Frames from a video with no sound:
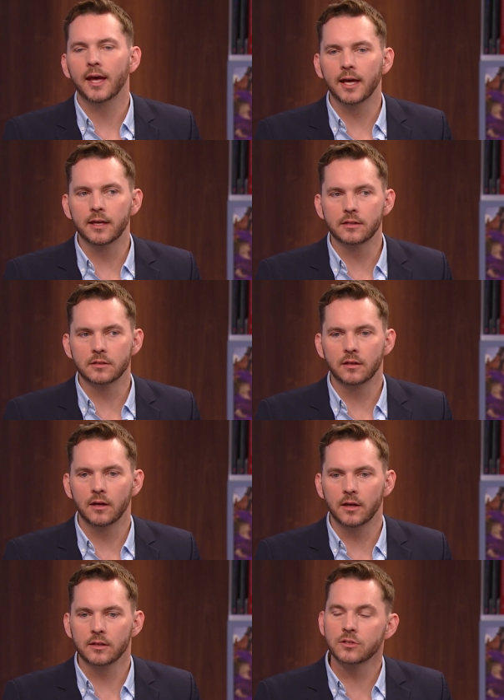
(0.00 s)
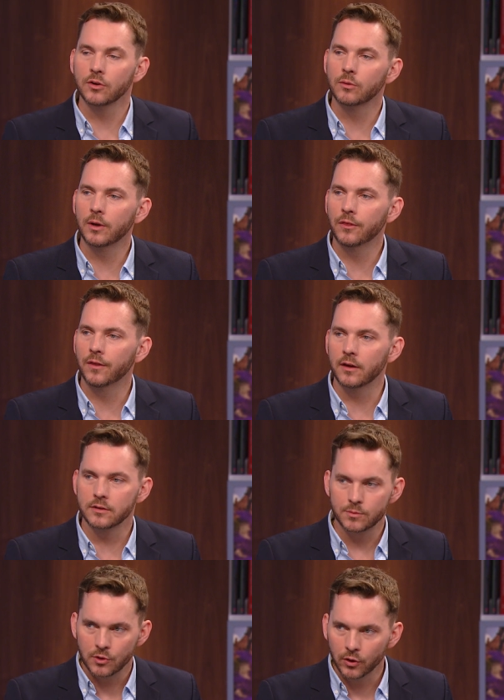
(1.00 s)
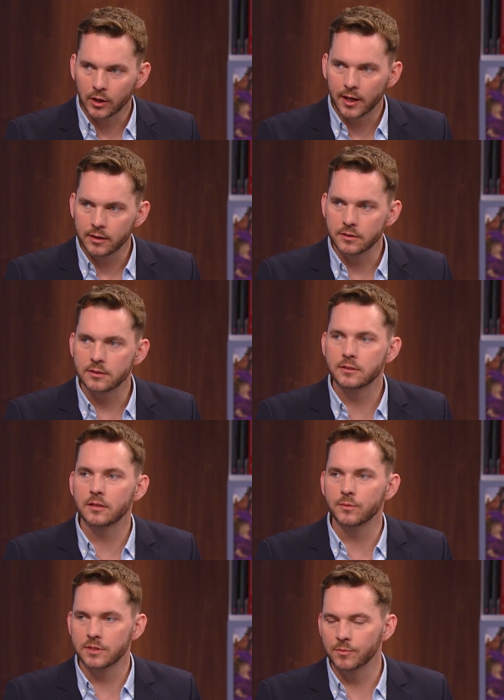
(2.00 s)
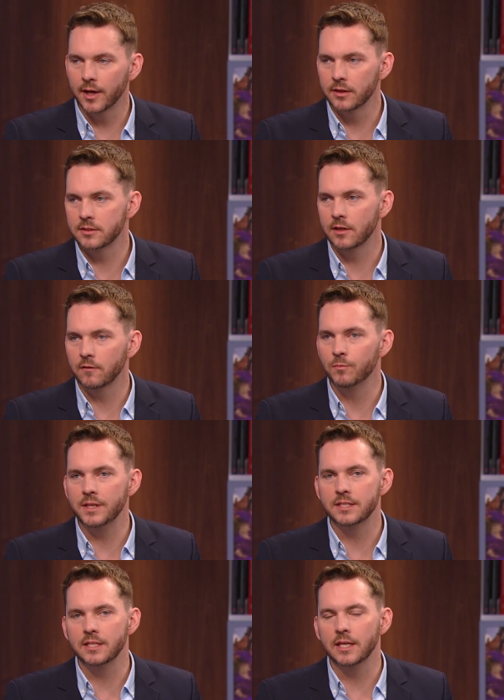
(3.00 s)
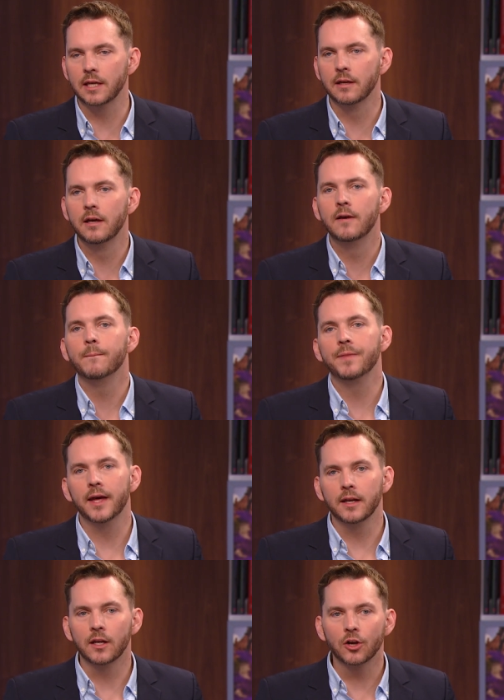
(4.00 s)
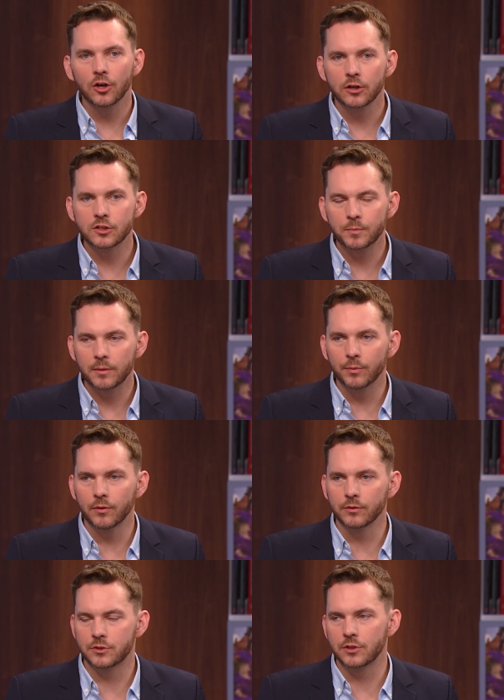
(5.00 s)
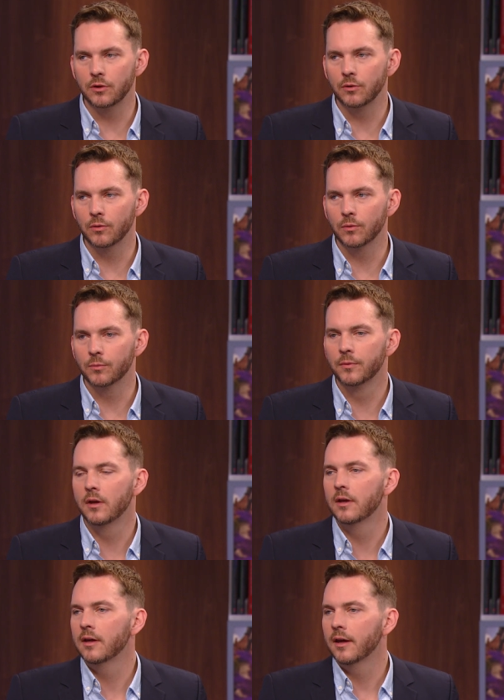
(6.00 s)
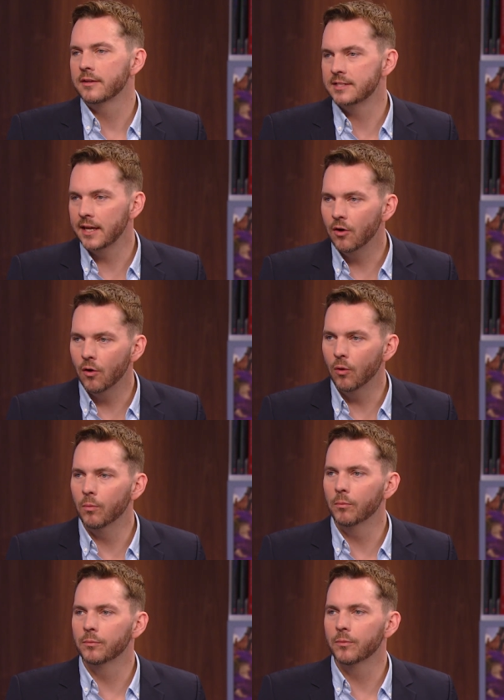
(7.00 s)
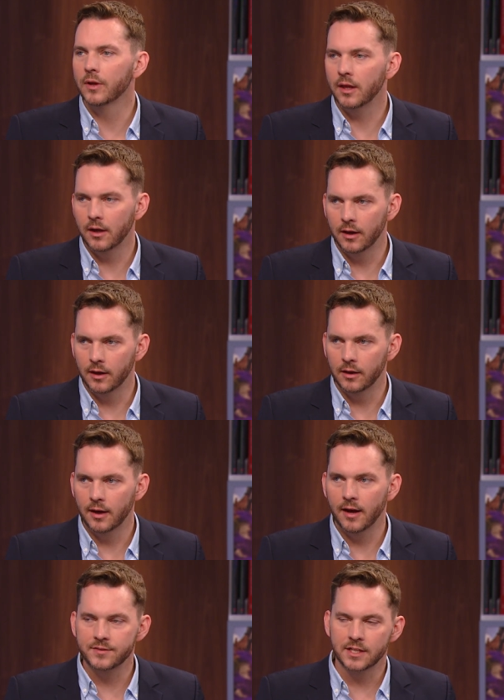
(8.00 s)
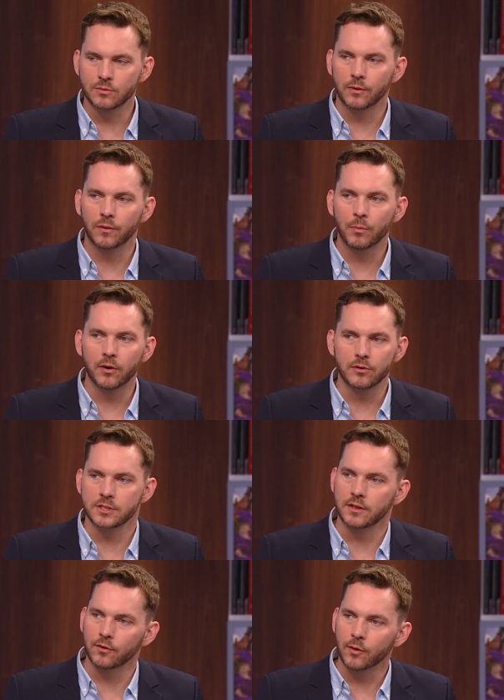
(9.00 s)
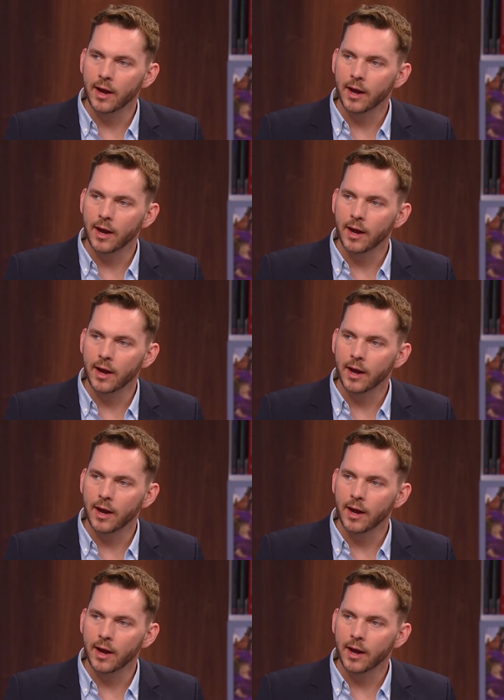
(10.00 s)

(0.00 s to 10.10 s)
And uh, it started with uh, some New York guidance. There was some guidance out of B C that encouraged people to stay home, uh, have sex with partners in their own